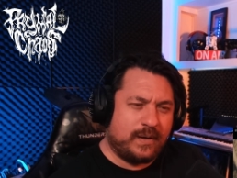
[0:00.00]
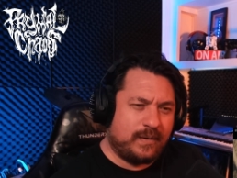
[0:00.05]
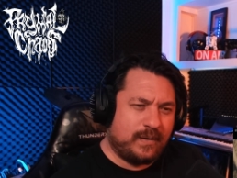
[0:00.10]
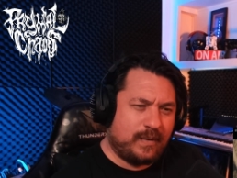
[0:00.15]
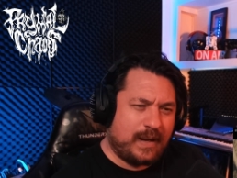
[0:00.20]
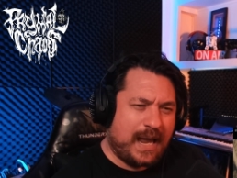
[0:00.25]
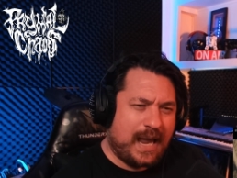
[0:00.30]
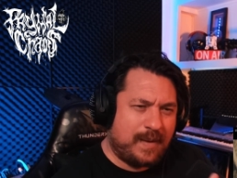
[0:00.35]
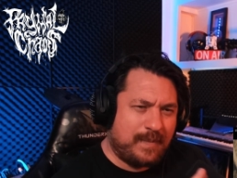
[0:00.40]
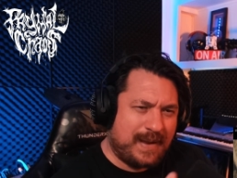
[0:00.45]

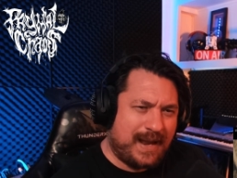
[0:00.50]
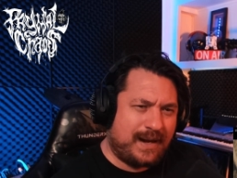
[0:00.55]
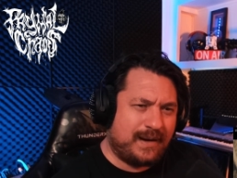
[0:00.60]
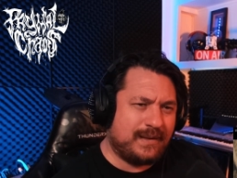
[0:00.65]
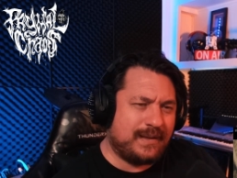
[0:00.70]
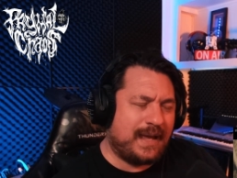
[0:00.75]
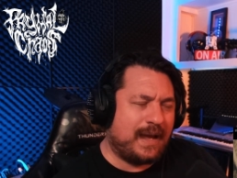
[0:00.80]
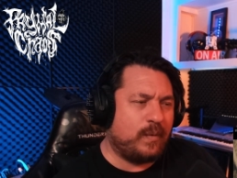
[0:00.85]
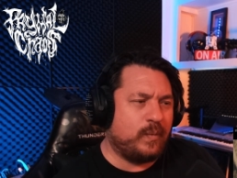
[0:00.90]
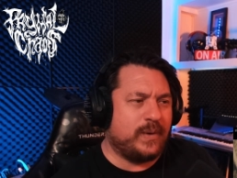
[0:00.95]
of came
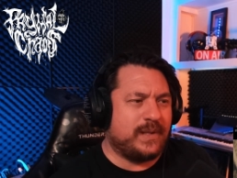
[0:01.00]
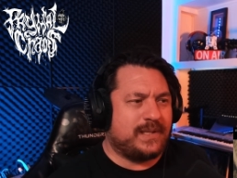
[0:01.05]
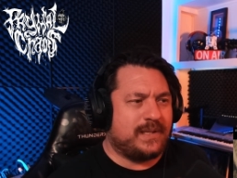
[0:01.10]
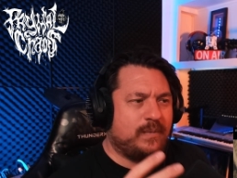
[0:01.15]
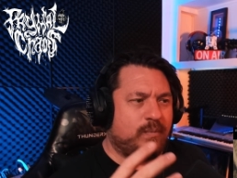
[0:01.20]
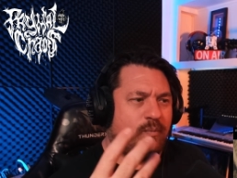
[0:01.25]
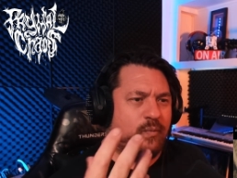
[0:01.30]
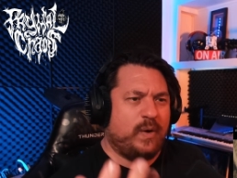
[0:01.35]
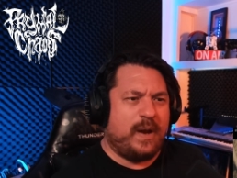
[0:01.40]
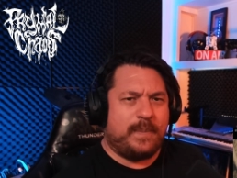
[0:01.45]
out of that with
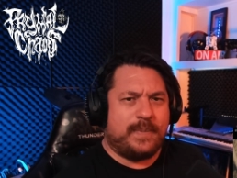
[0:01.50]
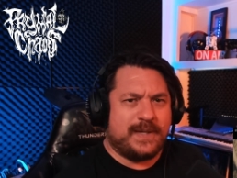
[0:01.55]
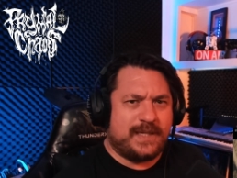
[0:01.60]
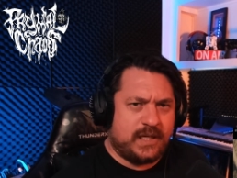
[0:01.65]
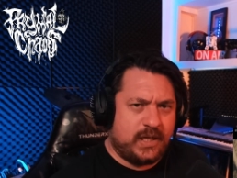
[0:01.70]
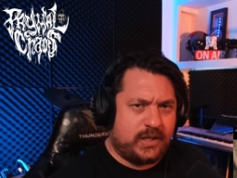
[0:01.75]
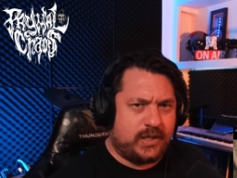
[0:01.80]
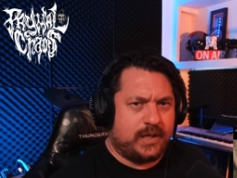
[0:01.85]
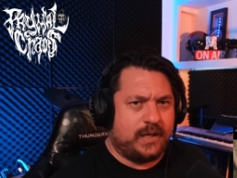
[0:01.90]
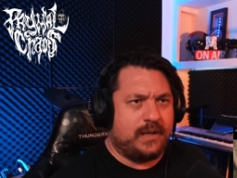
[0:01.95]
some
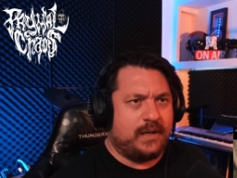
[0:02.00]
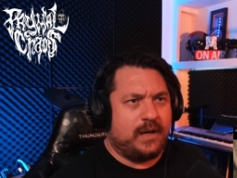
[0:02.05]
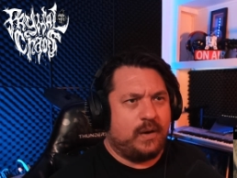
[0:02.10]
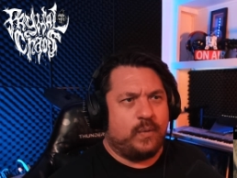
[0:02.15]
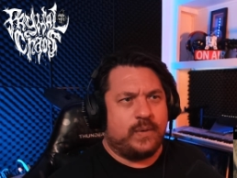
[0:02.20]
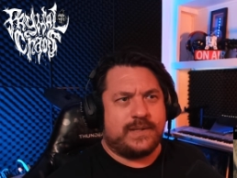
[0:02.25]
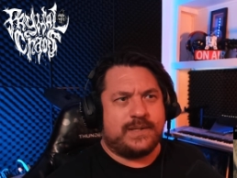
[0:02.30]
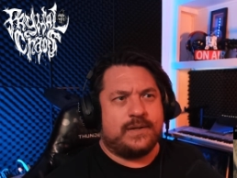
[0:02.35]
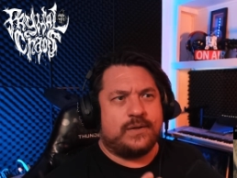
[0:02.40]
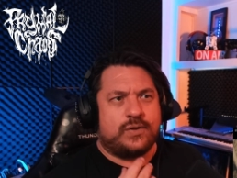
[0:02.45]
repetition and i
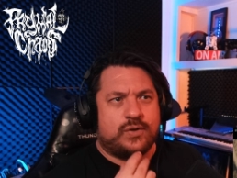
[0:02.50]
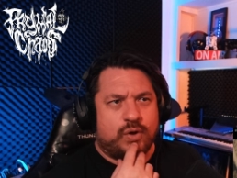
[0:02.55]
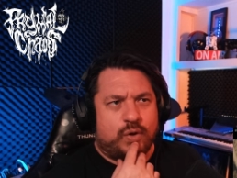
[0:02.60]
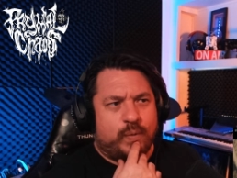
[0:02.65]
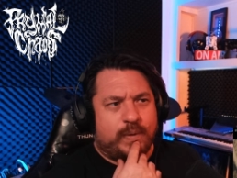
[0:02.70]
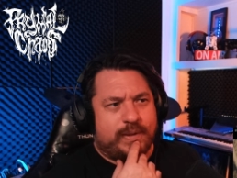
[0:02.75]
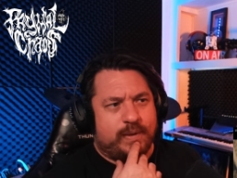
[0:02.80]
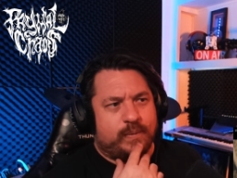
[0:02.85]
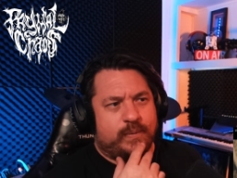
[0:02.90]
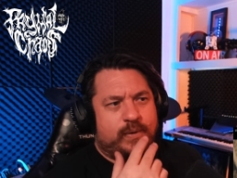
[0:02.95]
wasn't sure
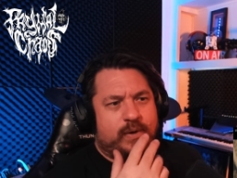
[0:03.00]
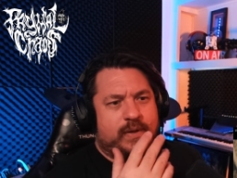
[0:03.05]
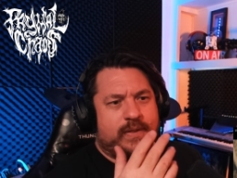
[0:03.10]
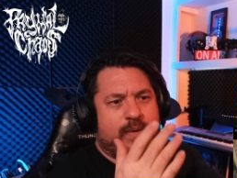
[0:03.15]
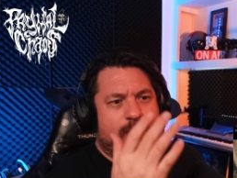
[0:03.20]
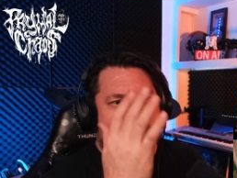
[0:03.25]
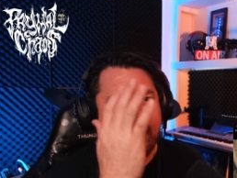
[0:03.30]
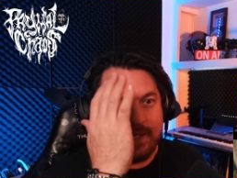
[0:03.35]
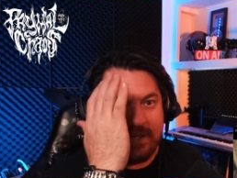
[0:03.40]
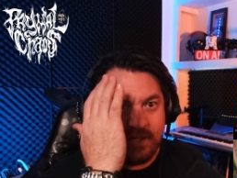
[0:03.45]
whether or not
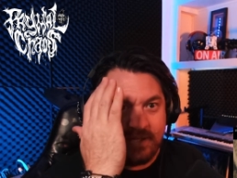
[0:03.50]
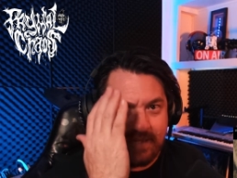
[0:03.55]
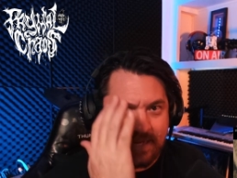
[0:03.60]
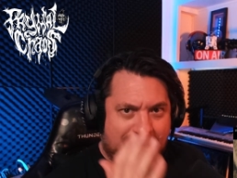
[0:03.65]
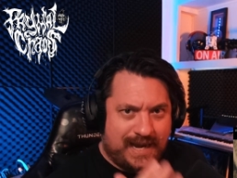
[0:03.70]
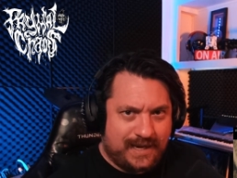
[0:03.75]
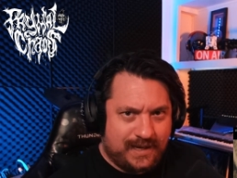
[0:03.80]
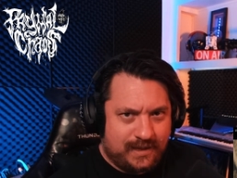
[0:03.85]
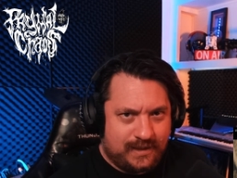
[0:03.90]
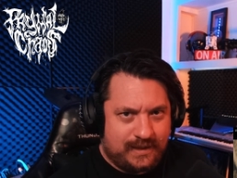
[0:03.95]
they were going to just
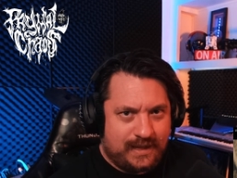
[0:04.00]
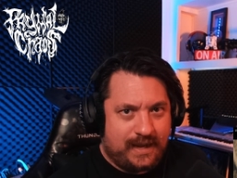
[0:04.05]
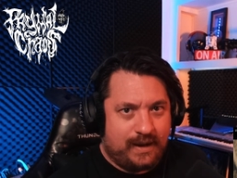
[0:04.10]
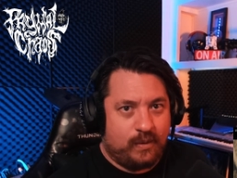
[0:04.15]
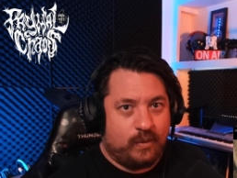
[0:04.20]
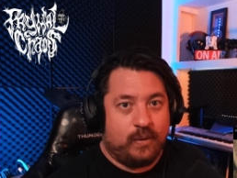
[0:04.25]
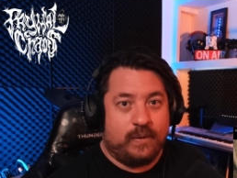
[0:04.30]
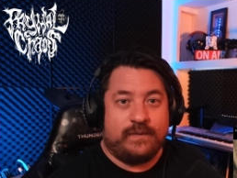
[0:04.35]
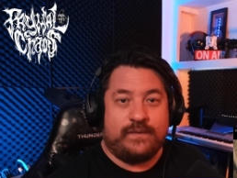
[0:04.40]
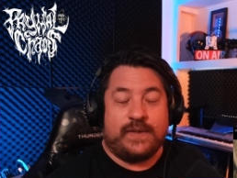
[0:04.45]
end it
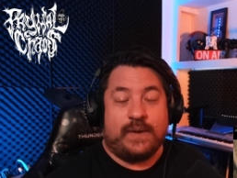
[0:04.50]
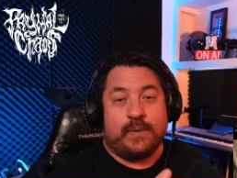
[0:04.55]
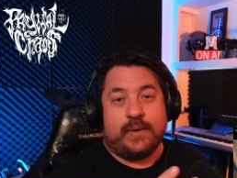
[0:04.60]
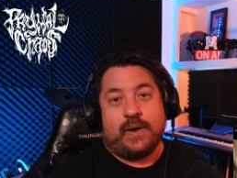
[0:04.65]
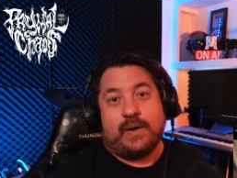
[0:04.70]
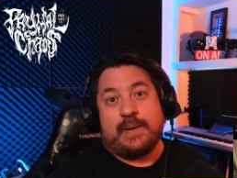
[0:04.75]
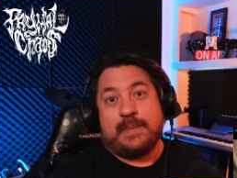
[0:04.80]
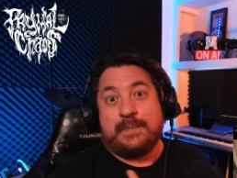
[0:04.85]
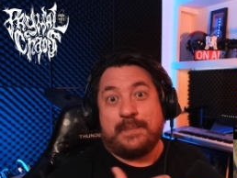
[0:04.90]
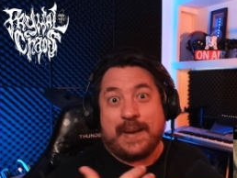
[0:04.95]
there or if they were
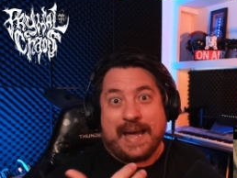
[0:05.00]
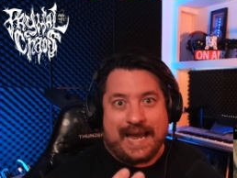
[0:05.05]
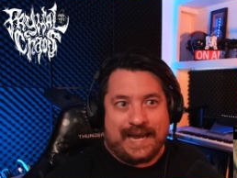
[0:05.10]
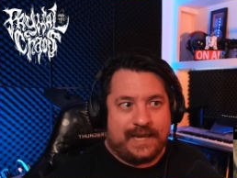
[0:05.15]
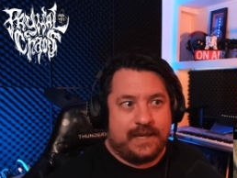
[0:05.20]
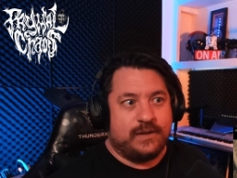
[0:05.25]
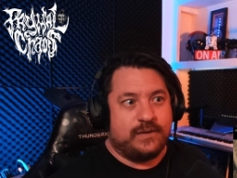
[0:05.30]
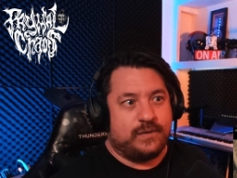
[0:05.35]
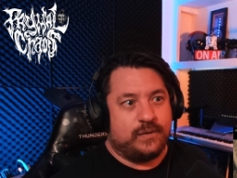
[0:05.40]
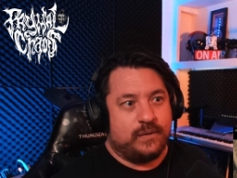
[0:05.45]
going
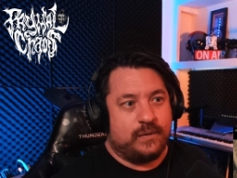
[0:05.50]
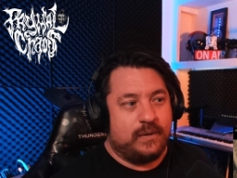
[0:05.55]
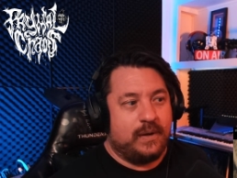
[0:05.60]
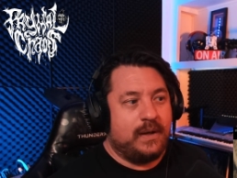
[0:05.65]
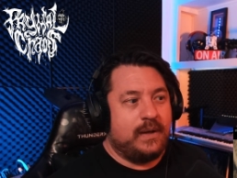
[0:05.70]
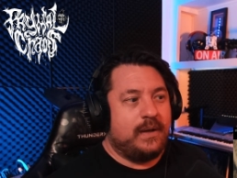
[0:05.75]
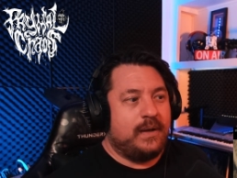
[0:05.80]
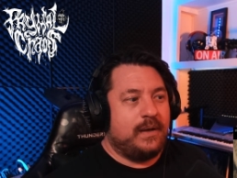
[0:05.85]
back into